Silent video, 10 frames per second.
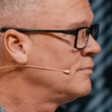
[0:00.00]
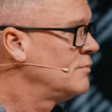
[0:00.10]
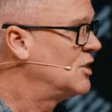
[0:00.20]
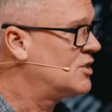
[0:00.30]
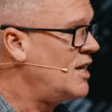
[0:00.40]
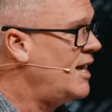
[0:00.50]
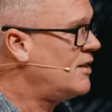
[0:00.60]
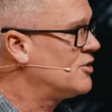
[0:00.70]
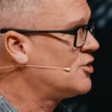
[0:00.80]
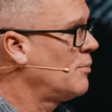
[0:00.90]
The snake,
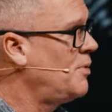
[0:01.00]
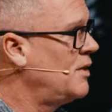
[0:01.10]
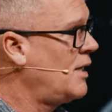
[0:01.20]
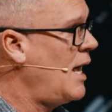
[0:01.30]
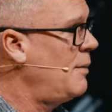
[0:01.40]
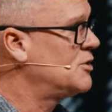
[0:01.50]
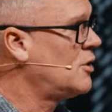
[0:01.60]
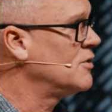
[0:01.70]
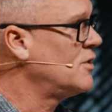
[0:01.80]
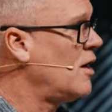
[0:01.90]
the serpent came and
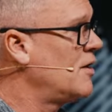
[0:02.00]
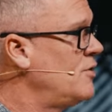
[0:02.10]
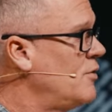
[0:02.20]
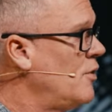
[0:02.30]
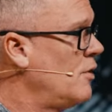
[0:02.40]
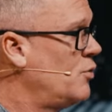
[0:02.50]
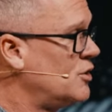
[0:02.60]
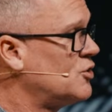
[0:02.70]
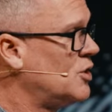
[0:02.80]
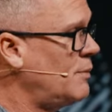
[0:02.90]
started talking to her, which
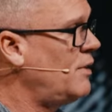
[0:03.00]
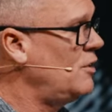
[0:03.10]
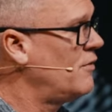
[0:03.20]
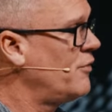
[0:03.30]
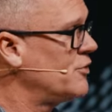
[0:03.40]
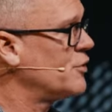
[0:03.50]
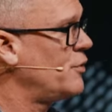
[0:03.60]
should have been your first